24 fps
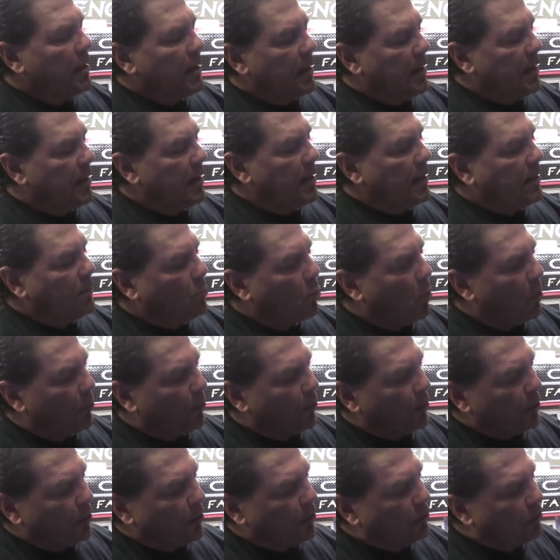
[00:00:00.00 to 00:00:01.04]
And what
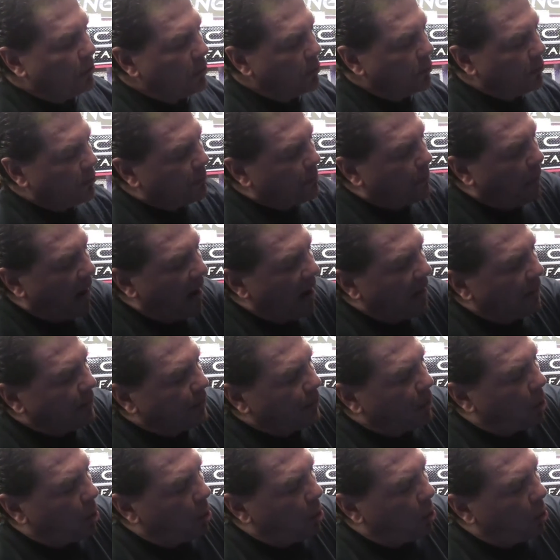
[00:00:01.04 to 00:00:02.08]
we're going to do is pilot
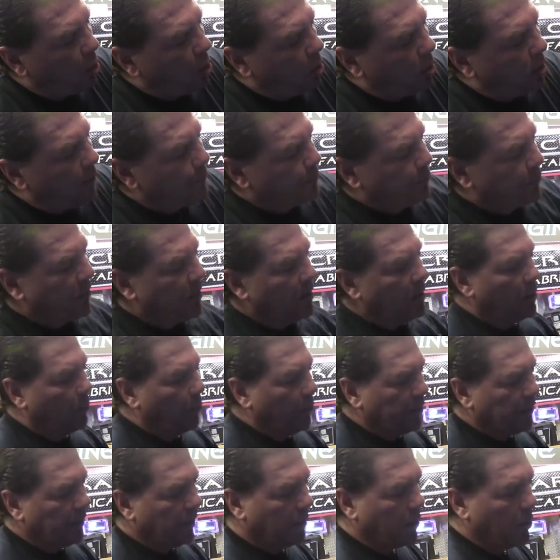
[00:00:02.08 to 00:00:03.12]
a hole.
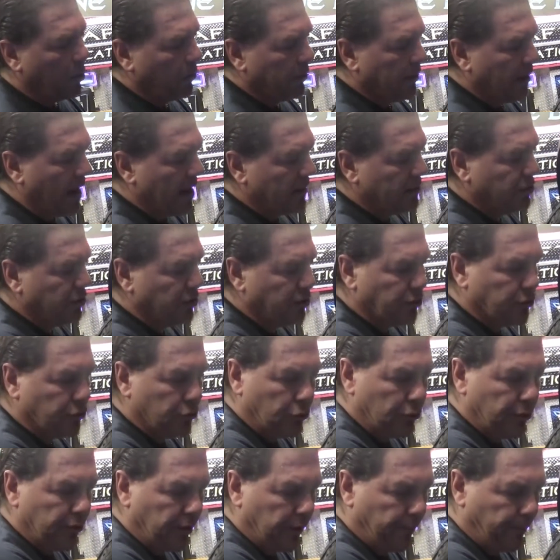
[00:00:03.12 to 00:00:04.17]
We're going to go not just
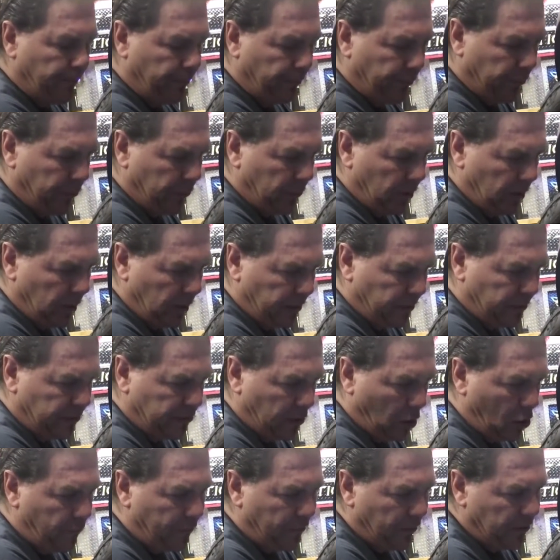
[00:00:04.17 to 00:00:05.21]
through the
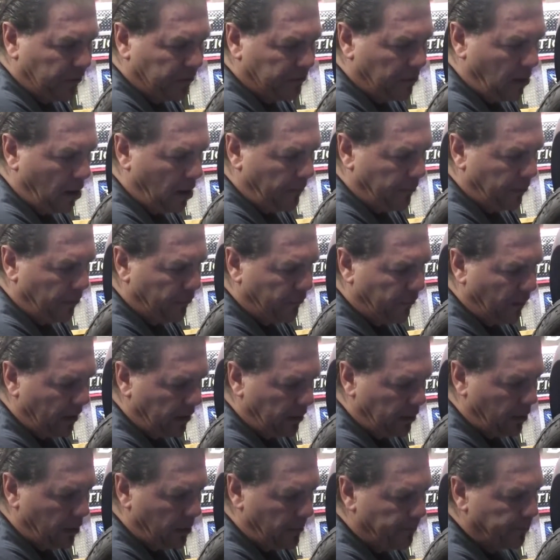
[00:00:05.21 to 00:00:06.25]
surface of the
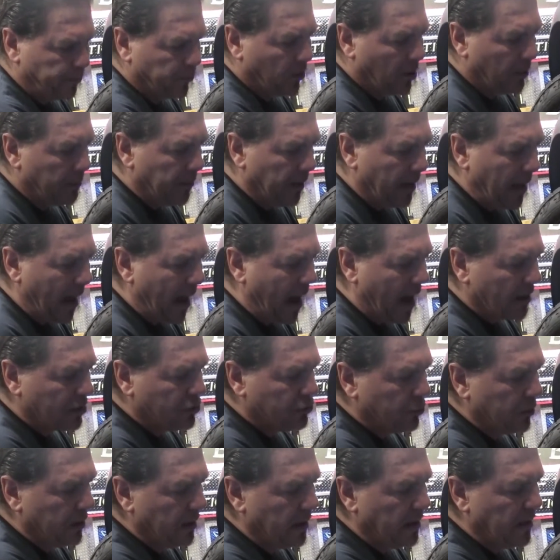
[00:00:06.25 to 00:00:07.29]
fender, but
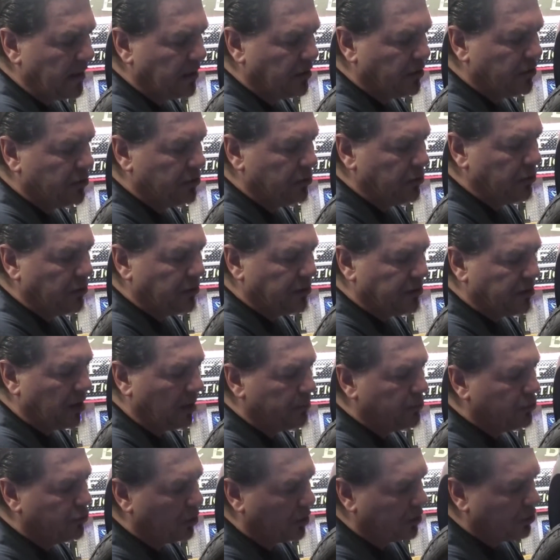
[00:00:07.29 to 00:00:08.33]
actually into the
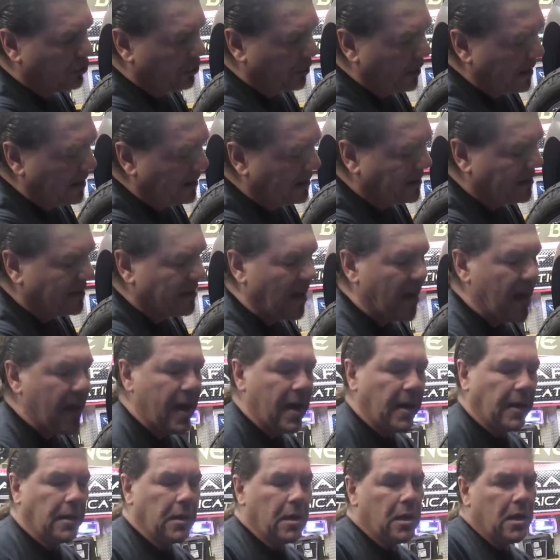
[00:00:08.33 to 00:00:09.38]
substructure
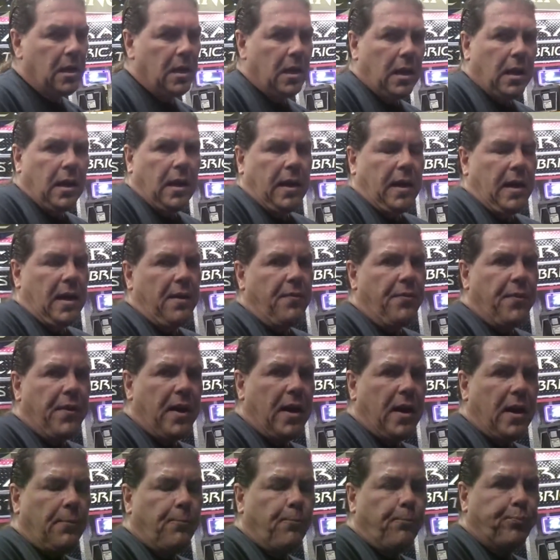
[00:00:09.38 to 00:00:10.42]
inside. And
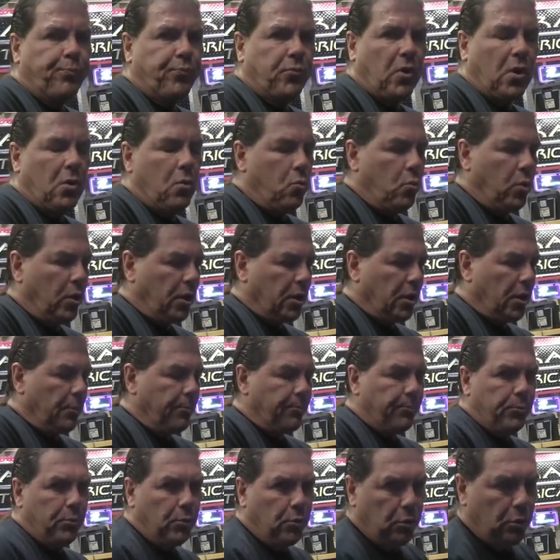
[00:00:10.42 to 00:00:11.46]
then we're going
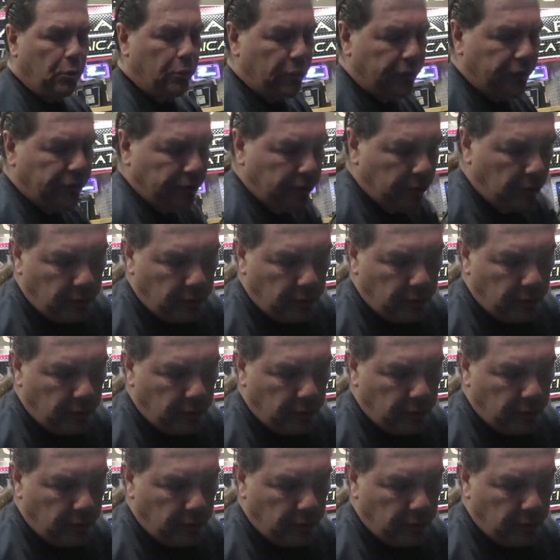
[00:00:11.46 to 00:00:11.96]
to use